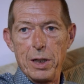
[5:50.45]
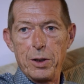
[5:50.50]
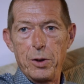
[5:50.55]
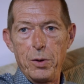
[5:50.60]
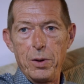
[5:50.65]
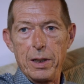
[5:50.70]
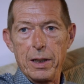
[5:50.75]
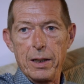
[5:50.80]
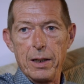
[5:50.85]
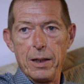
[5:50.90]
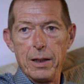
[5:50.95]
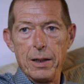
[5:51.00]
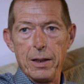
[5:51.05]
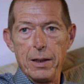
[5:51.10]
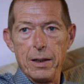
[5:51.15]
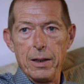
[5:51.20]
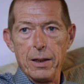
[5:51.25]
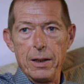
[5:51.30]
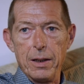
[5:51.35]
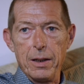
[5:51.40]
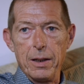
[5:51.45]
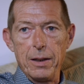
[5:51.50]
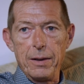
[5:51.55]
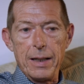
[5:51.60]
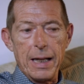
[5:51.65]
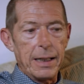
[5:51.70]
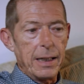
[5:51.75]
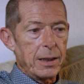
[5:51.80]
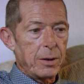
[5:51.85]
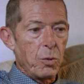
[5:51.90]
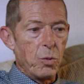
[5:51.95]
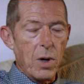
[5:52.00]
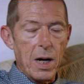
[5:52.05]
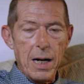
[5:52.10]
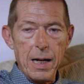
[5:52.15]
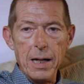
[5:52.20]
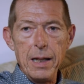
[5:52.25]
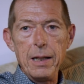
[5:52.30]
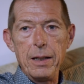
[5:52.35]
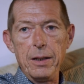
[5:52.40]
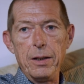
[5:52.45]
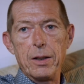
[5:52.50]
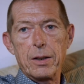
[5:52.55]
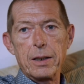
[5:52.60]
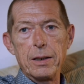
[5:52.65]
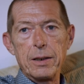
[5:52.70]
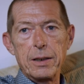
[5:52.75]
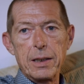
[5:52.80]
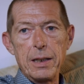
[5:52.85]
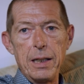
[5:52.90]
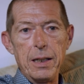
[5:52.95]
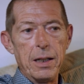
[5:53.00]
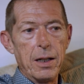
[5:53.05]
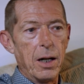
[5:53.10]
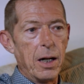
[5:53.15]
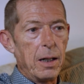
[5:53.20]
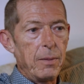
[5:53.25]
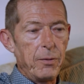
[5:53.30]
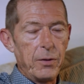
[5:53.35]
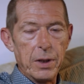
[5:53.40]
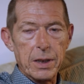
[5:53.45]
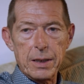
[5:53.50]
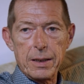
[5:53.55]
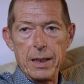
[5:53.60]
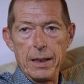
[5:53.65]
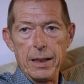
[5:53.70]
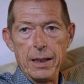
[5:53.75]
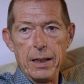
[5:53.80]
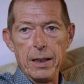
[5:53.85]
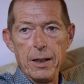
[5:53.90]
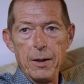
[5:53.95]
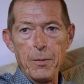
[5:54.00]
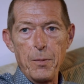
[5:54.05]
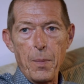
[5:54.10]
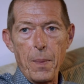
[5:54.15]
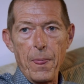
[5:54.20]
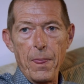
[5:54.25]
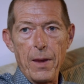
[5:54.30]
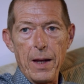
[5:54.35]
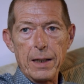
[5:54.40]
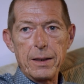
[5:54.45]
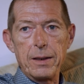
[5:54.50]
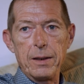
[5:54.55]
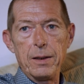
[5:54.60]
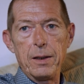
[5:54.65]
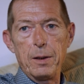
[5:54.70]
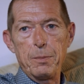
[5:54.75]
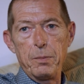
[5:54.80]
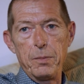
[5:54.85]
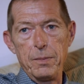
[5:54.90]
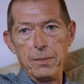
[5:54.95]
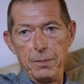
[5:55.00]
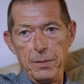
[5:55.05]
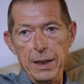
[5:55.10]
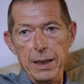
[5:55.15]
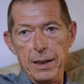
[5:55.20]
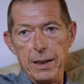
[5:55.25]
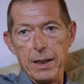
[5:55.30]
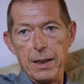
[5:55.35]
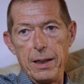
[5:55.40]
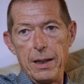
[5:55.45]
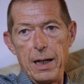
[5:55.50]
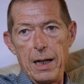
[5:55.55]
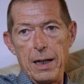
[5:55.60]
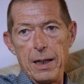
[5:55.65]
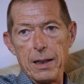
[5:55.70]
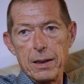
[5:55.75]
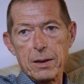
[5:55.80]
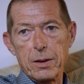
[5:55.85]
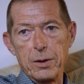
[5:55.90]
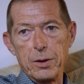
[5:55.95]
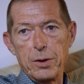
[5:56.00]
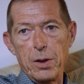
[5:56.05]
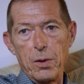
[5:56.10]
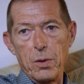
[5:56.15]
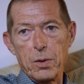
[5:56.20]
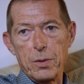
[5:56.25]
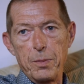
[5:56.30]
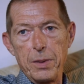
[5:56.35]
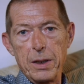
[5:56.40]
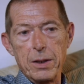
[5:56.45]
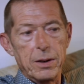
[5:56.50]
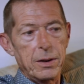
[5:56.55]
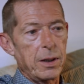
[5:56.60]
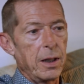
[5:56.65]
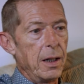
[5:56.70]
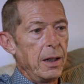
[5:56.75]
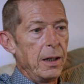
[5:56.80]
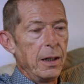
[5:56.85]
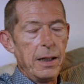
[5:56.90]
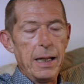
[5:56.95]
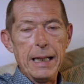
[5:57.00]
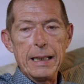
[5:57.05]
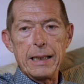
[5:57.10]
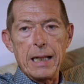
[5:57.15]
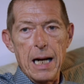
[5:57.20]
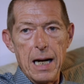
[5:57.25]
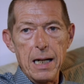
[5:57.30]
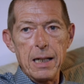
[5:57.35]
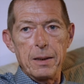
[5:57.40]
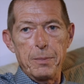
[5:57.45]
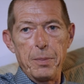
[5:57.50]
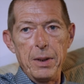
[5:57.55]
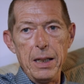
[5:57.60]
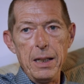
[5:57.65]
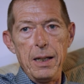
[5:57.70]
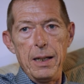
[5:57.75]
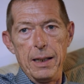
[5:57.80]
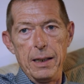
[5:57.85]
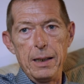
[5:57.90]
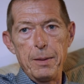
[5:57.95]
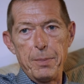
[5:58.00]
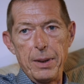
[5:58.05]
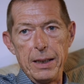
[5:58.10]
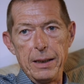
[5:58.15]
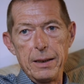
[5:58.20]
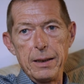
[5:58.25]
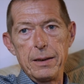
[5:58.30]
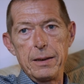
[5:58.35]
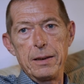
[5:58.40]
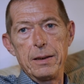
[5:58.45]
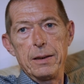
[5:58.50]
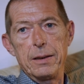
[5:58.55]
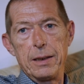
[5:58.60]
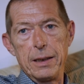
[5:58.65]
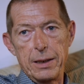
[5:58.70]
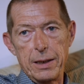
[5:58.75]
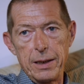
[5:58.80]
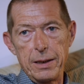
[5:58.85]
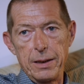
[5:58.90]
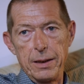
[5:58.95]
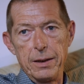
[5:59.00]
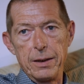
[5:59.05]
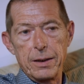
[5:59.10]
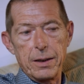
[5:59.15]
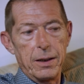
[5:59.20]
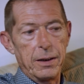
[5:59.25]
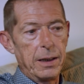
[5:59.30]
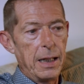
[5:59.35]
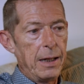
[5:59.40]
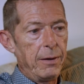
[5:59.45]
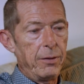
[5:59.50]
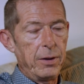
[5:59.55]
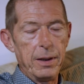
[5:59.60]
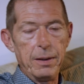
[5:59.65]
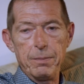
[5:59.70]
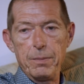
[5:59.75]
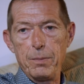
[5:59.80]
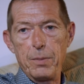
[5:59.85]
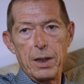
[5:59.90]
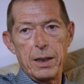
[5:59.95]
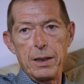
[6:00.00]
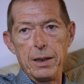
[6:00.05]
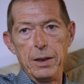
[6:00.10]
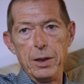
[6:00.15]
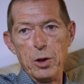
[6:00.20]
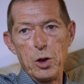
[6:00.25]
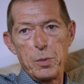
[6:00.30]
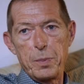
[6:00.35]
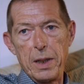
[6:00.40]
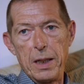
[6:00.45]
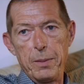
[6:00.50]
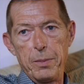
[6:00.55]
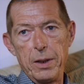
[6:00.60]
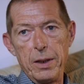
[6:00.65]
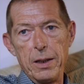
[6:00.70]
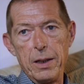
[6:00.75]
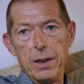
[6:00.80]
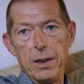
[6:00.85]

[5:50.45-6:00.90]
are doing. That is why you can see obviously that the media are controlled, because it can't be independent decisions on every bloody newspaper